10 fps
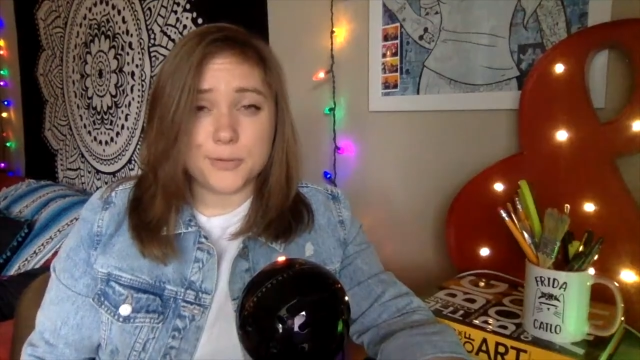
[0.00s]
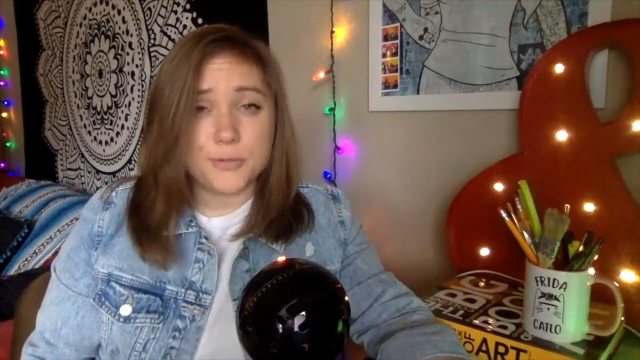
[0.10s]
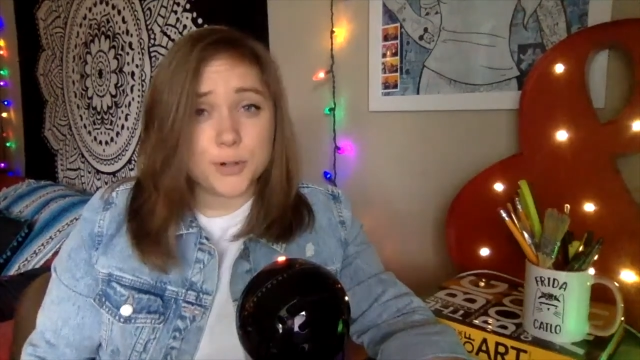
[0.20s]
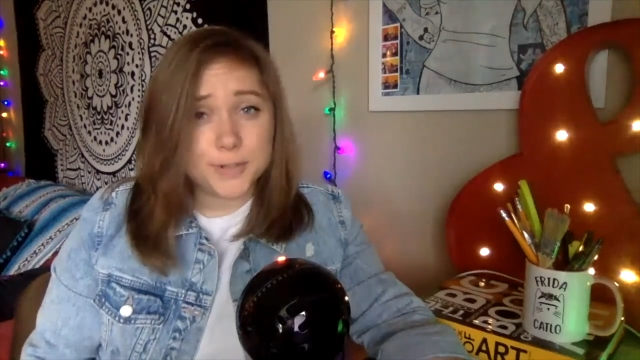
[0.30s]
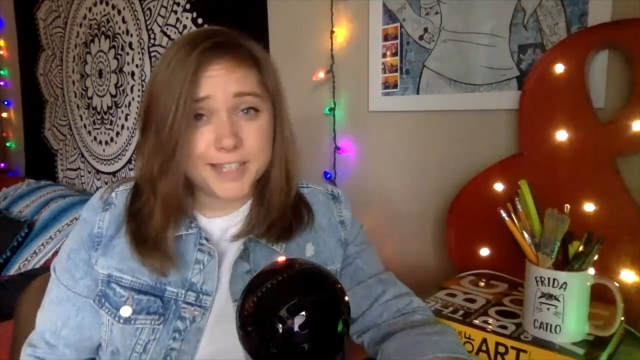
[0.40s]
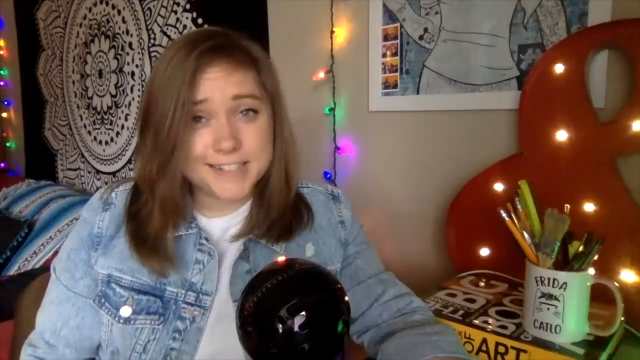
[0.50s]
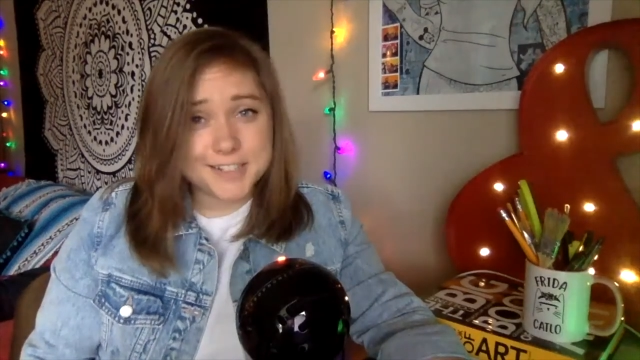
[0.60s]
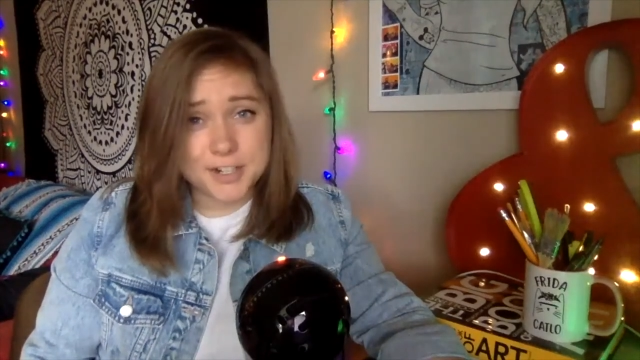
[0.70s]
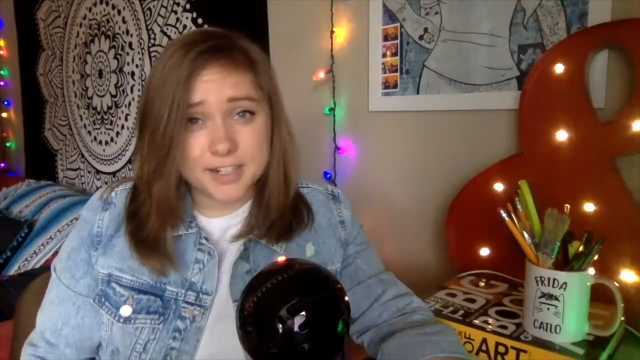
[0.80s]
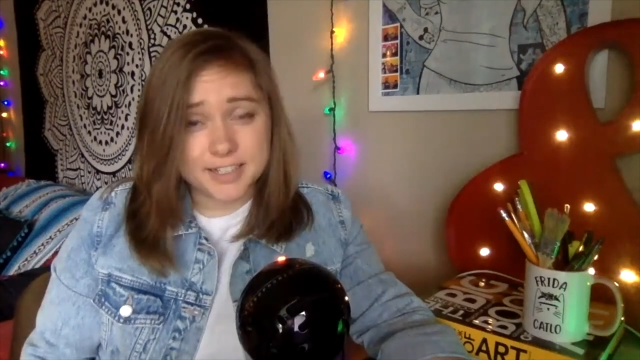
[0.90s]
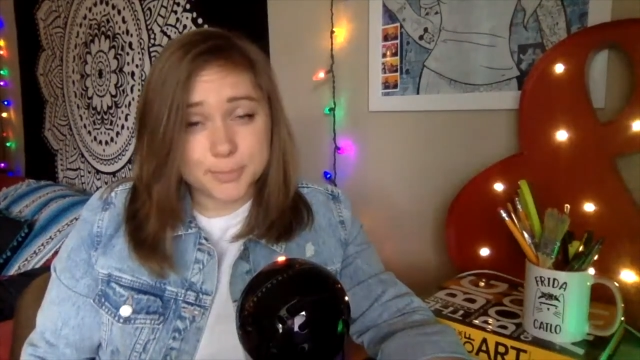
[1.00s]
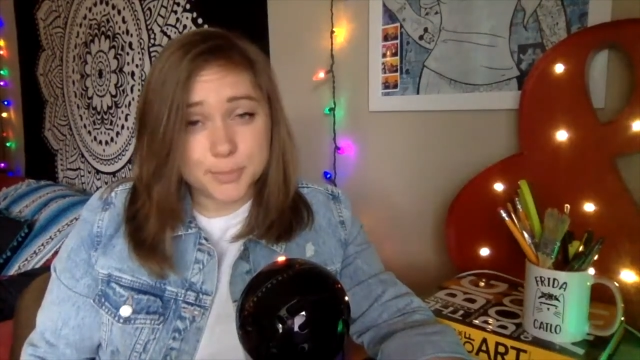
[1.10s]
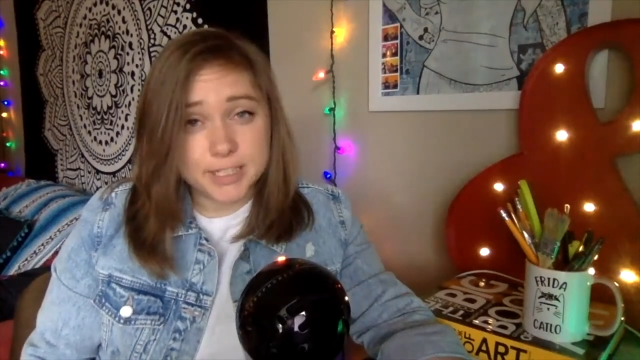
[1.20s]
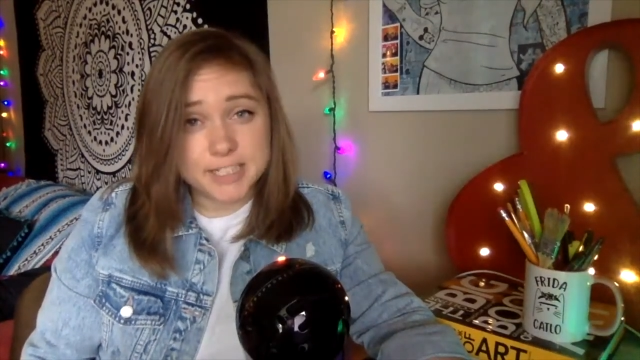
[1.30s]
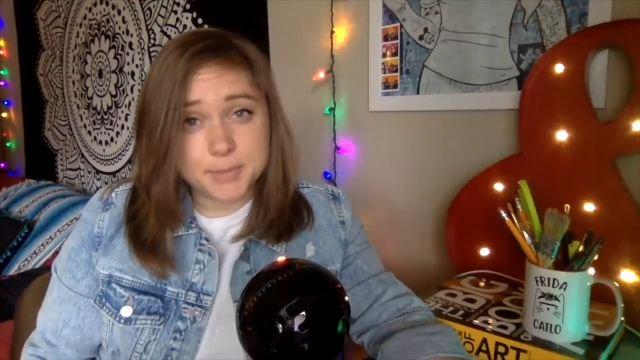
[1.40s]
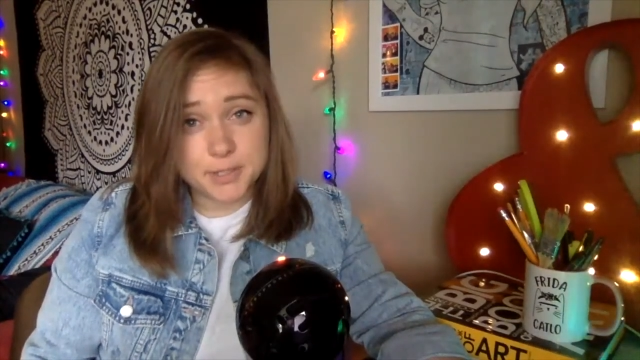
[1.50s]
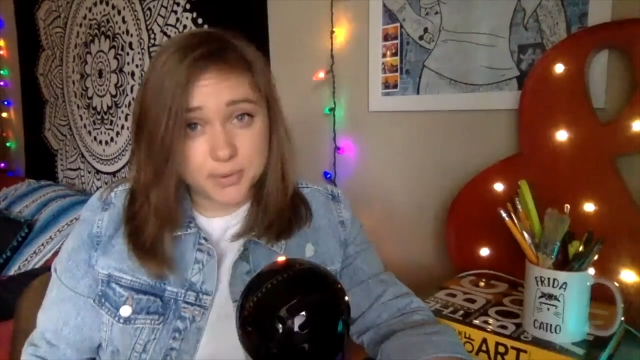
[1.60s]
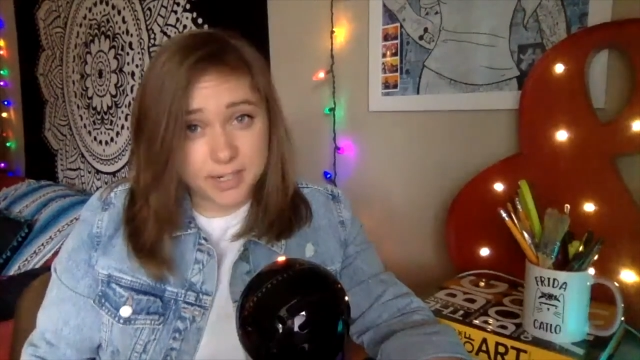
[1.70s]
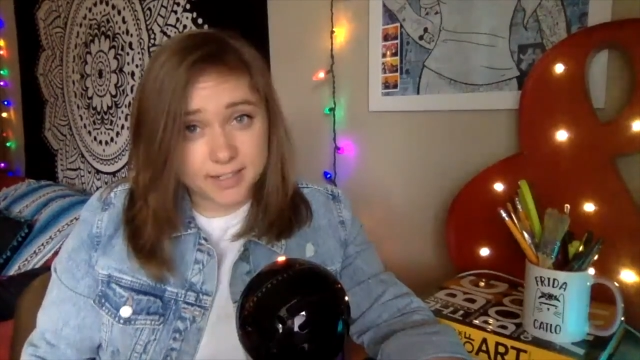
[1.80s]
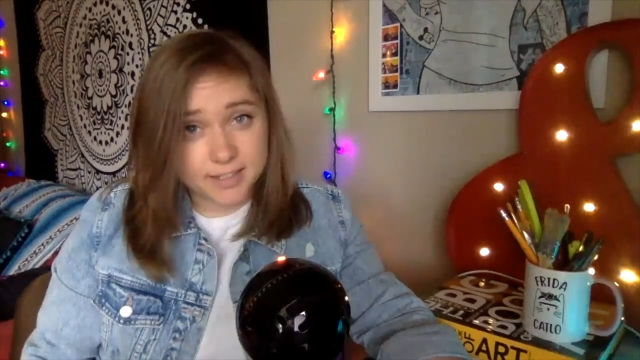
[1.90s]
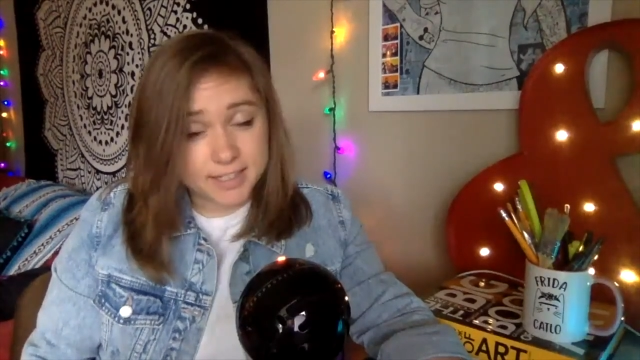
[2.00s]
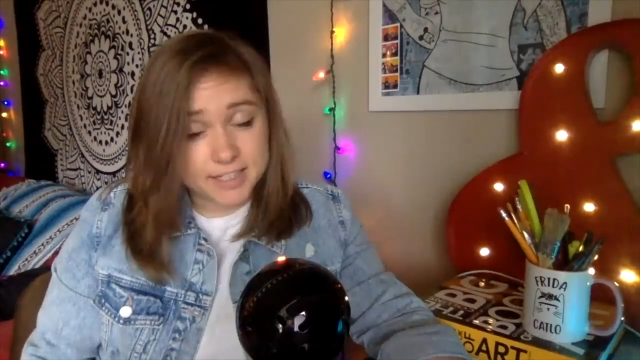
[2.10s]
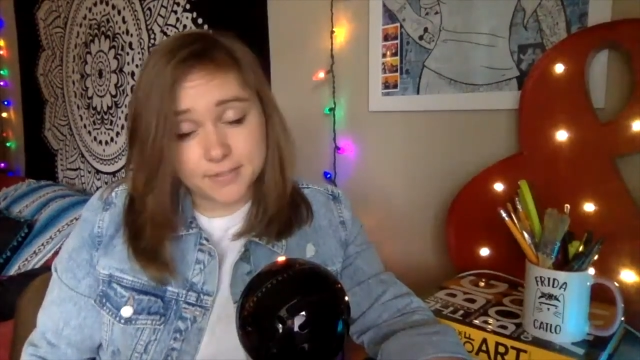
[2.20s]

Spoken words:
Before we get started, please be aware that this